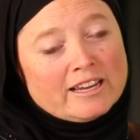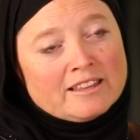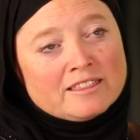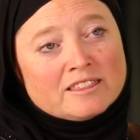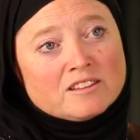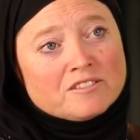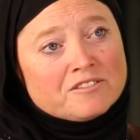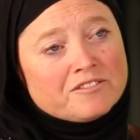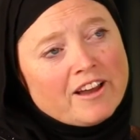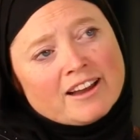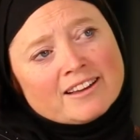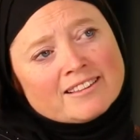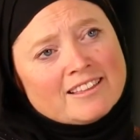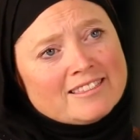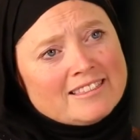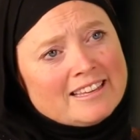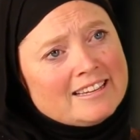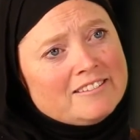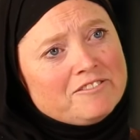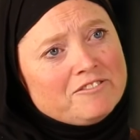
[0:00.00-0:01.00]
And the fact
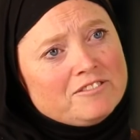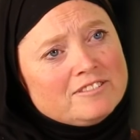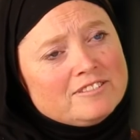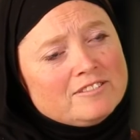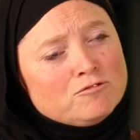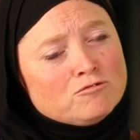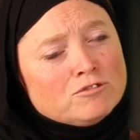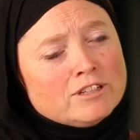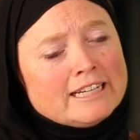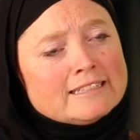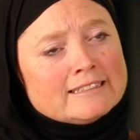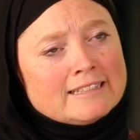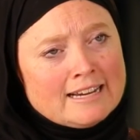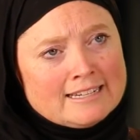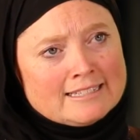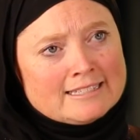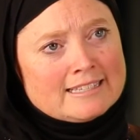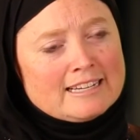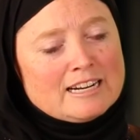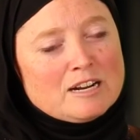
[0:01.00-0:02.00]
that they
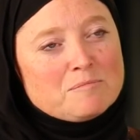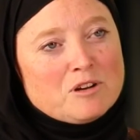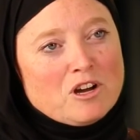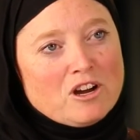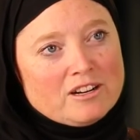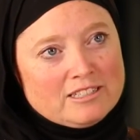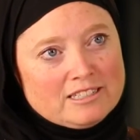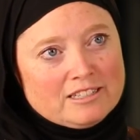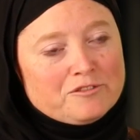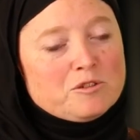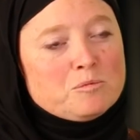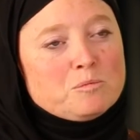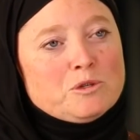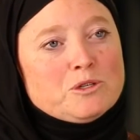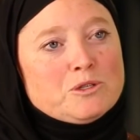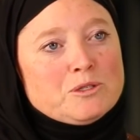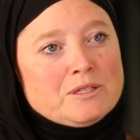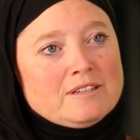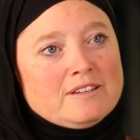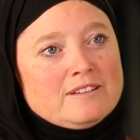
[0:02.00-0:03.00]
realized that I'm not a different
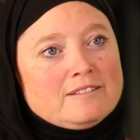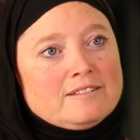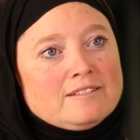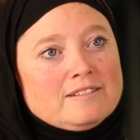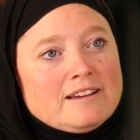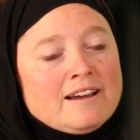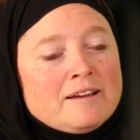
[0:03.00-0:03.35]
person.